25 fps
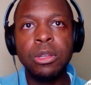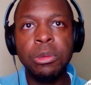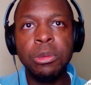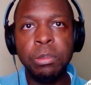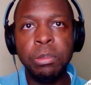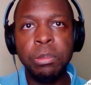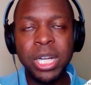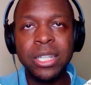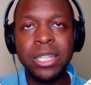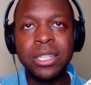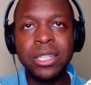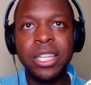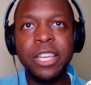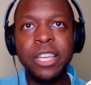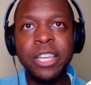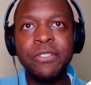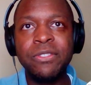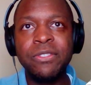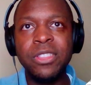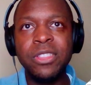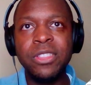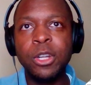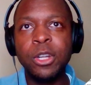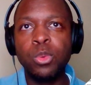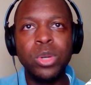But if
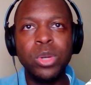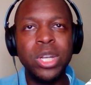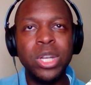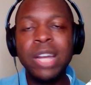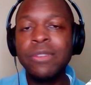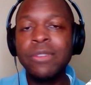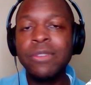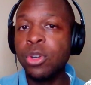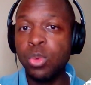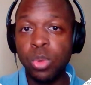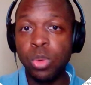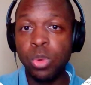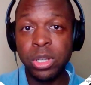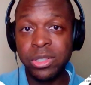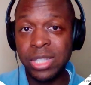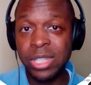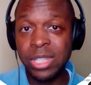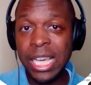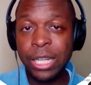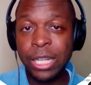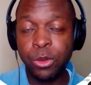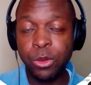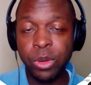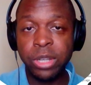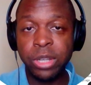there never was
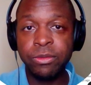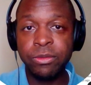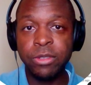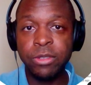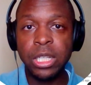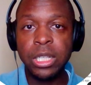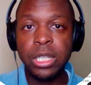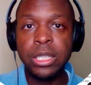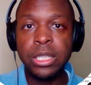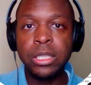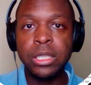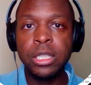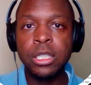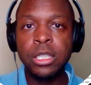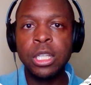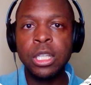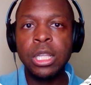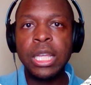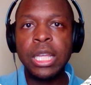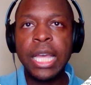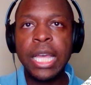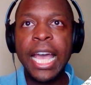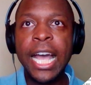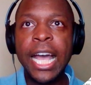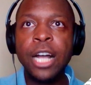that great flood,
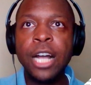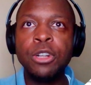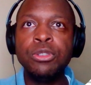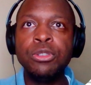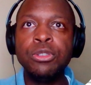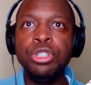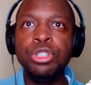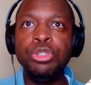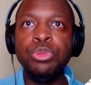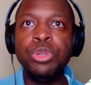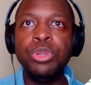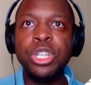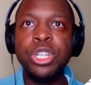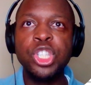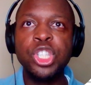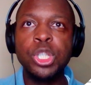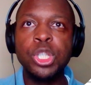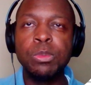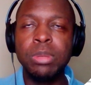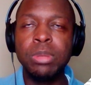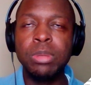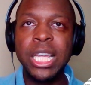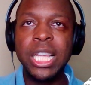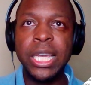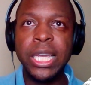how do you
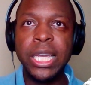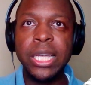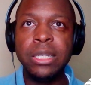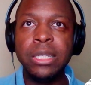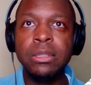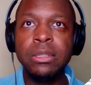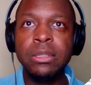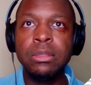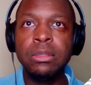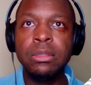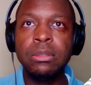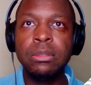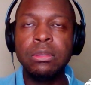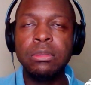explain